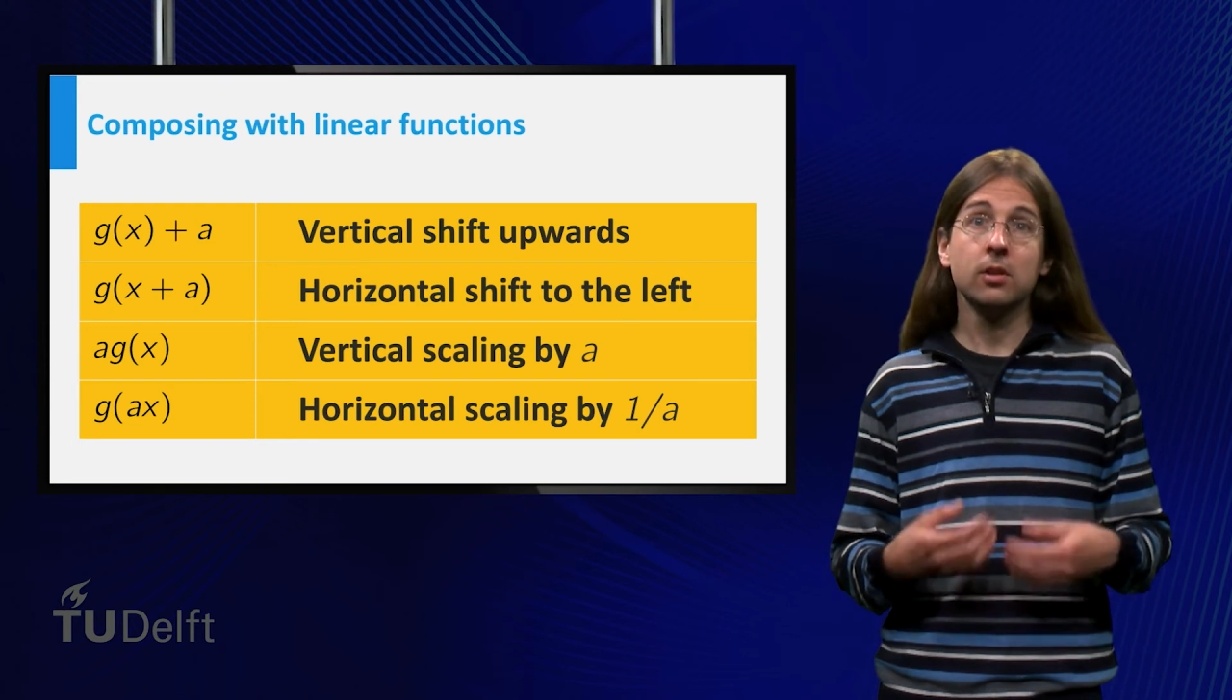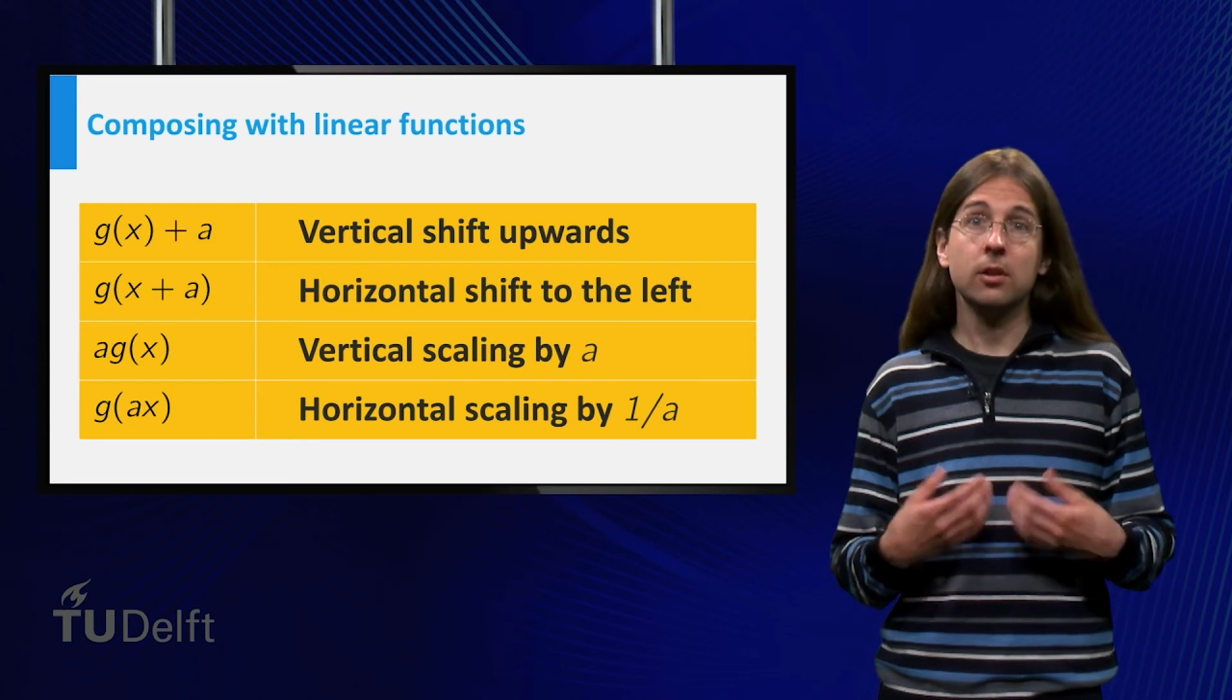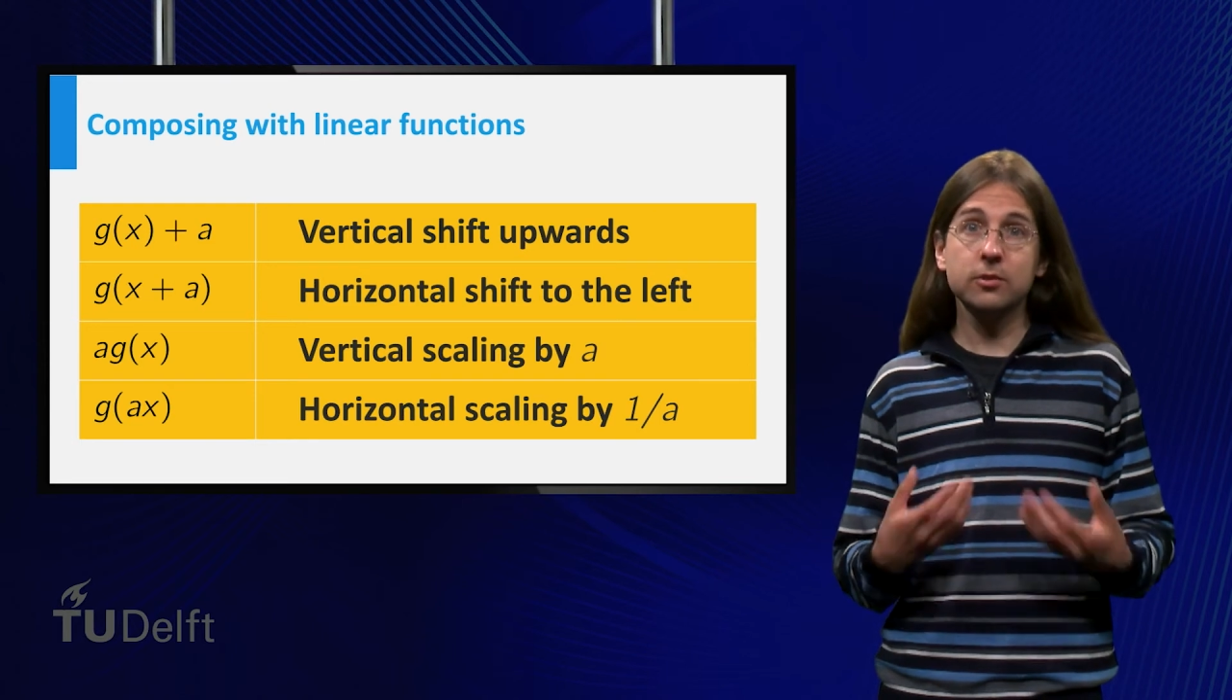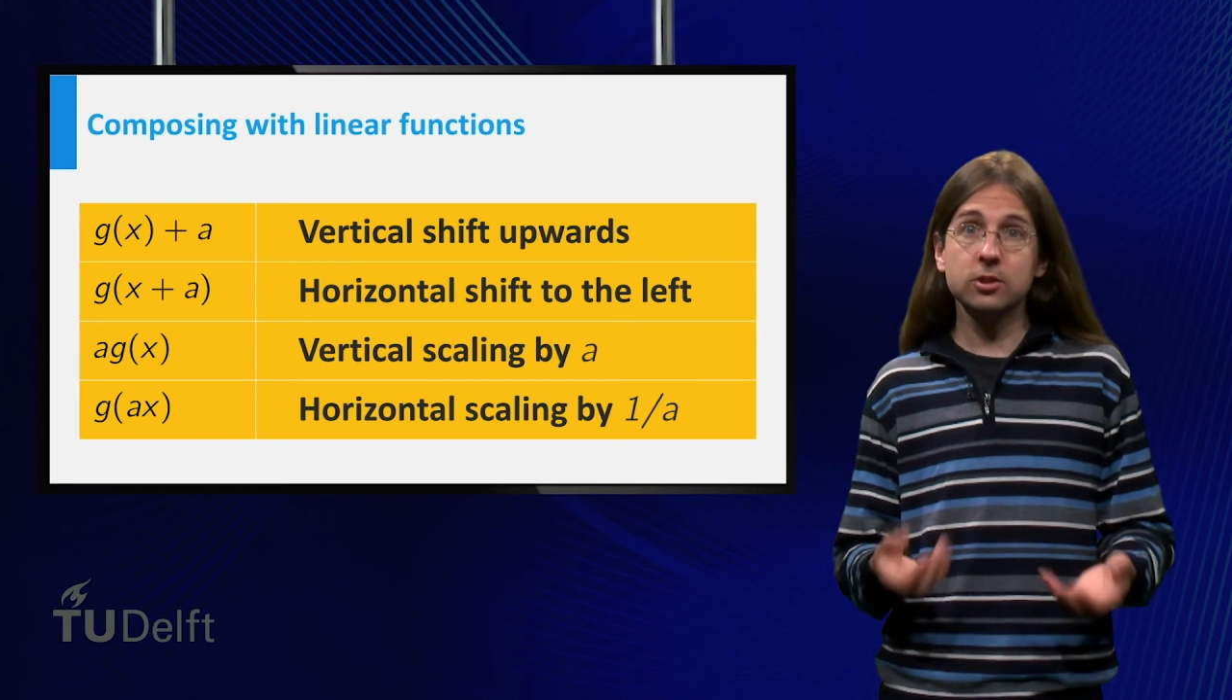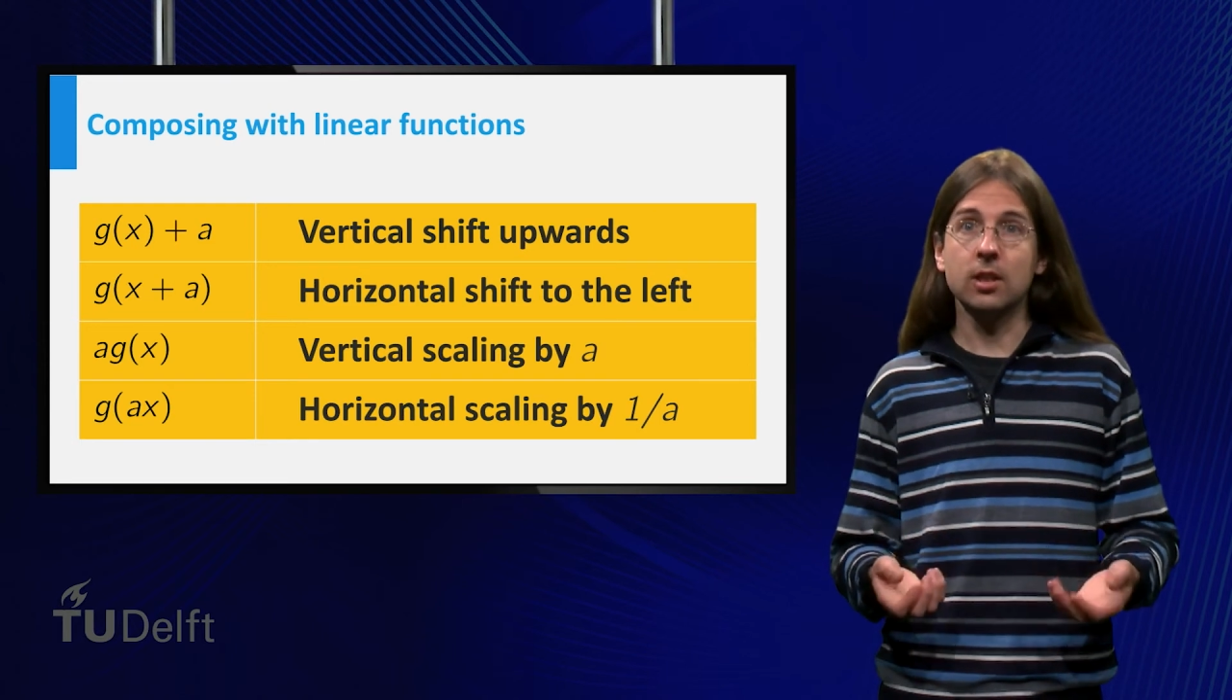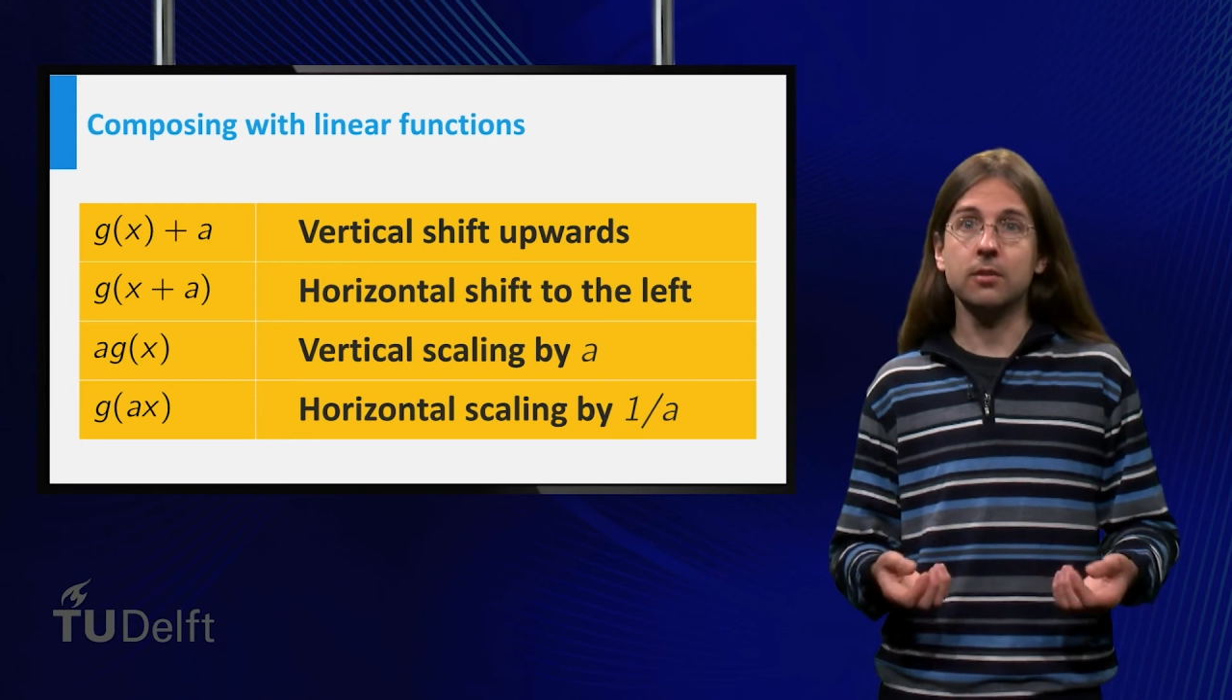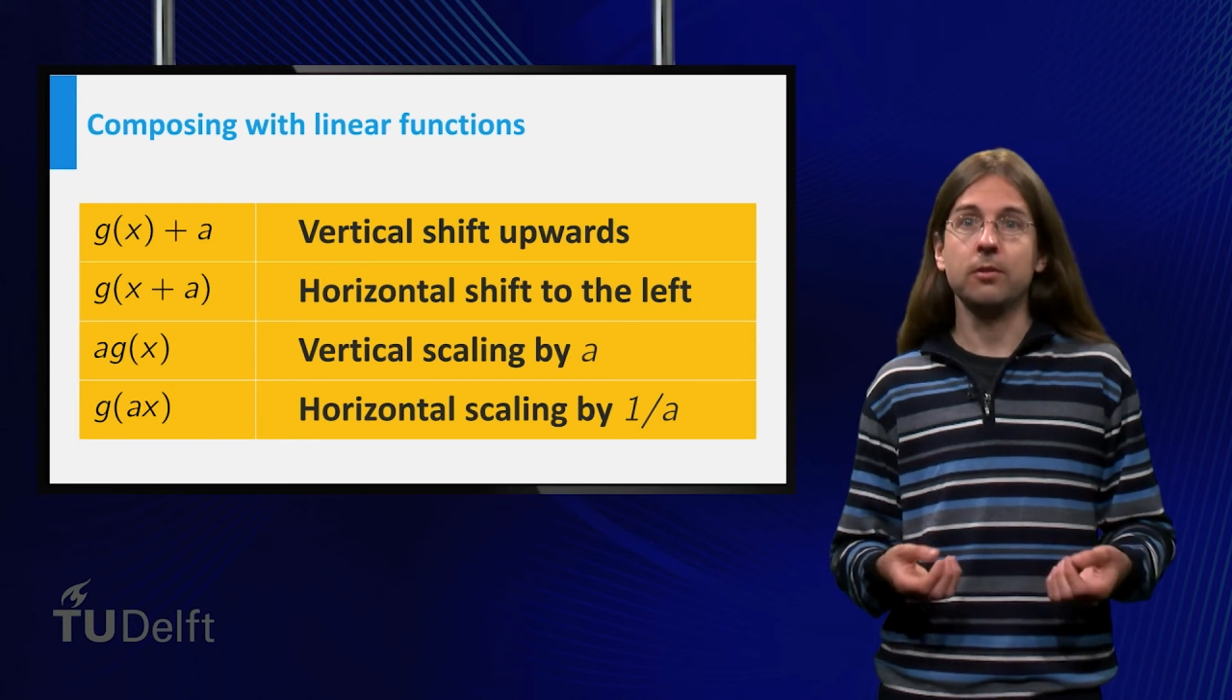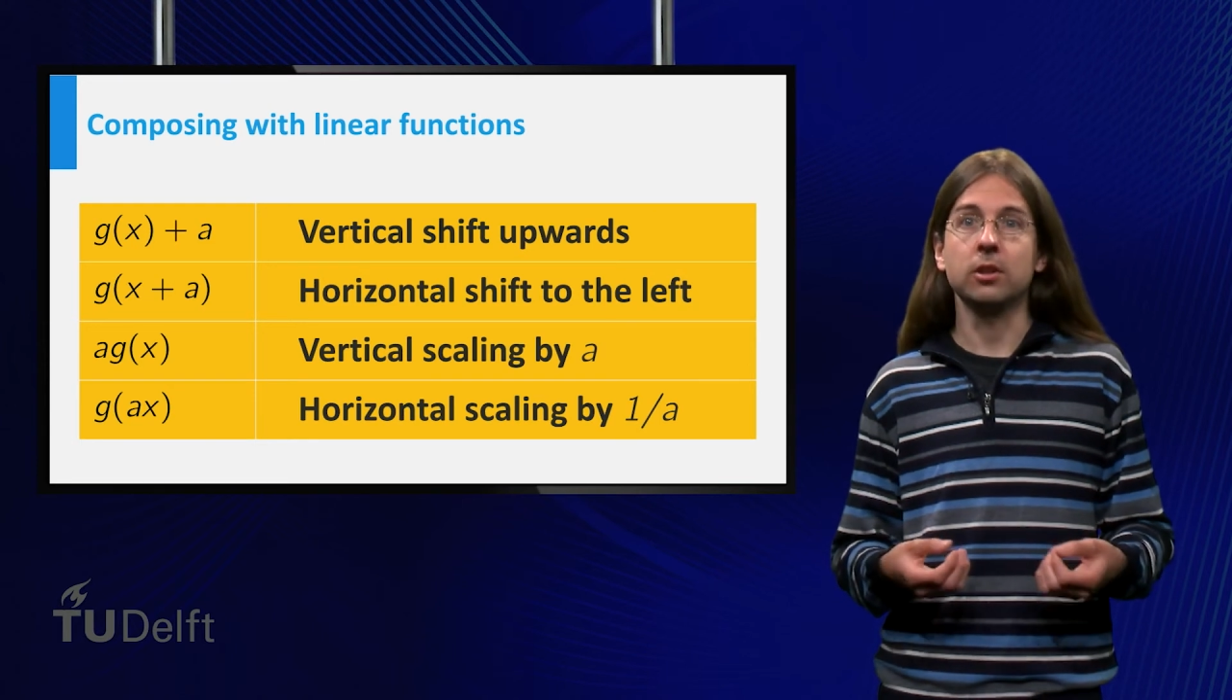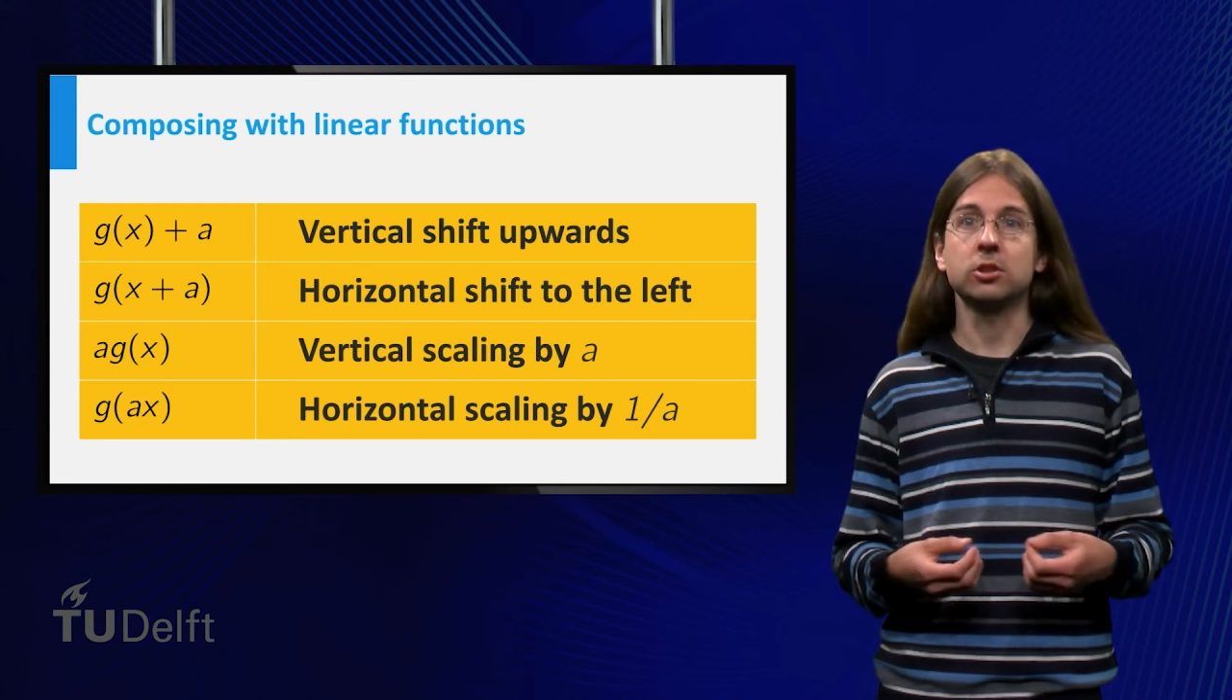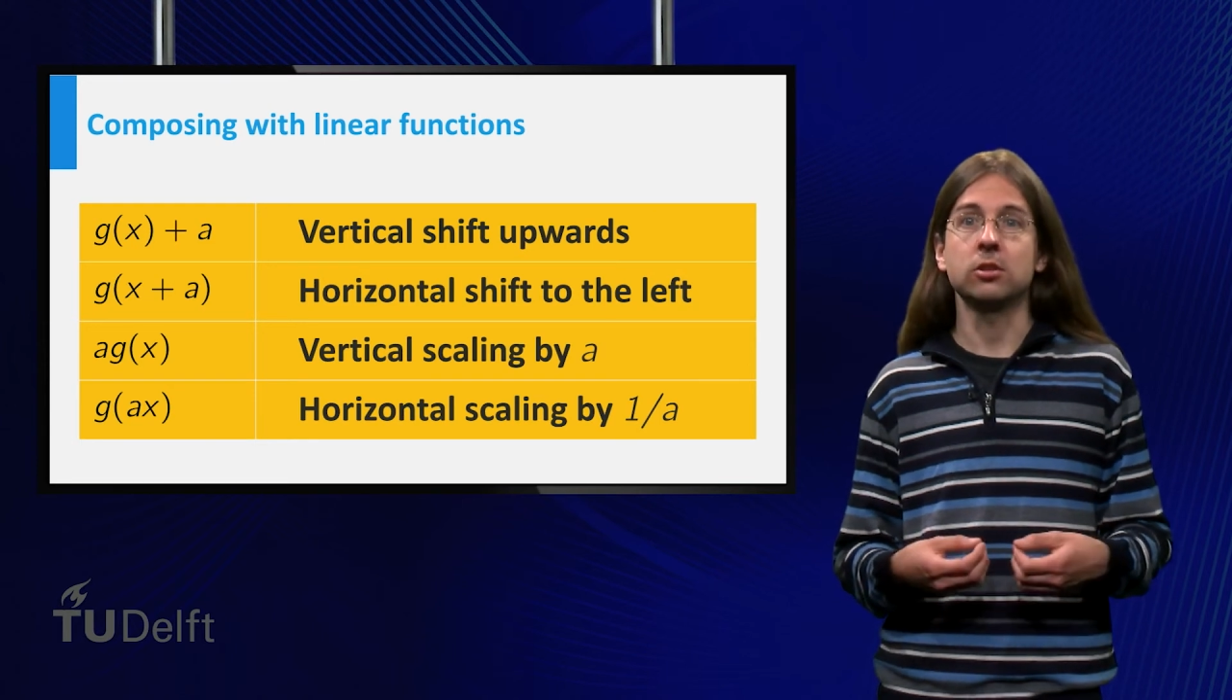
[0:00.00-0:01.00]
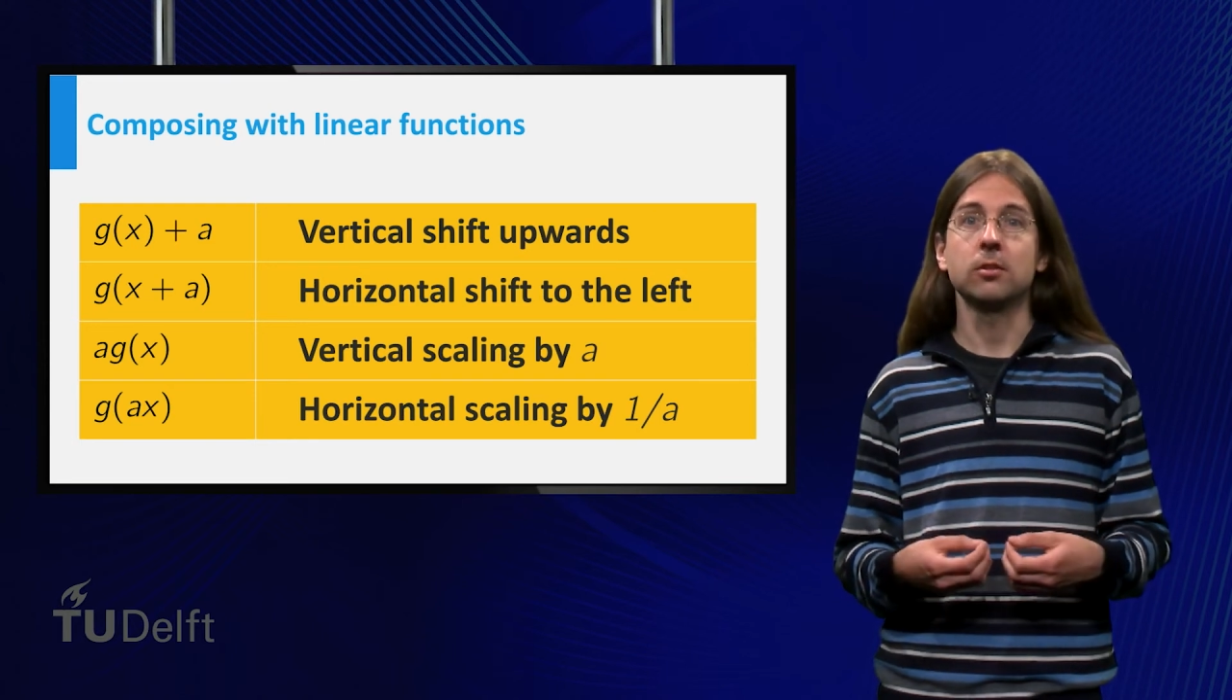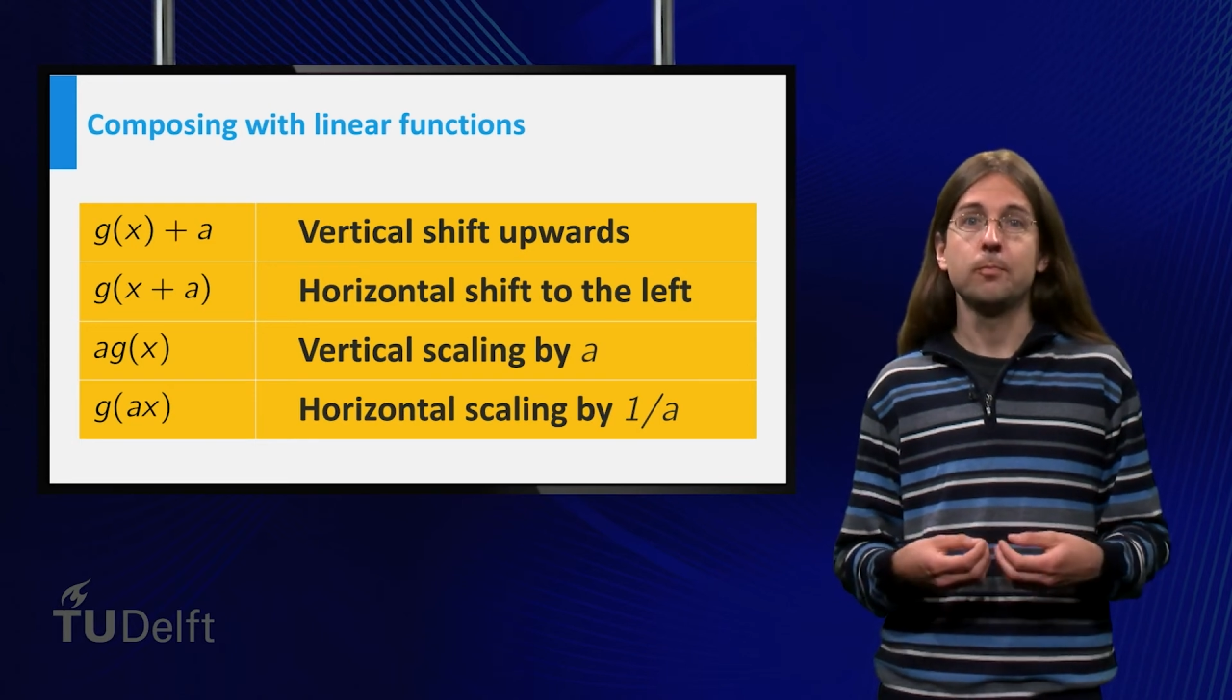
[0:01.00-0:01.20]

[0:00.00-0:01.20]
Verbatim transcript: of the sine function.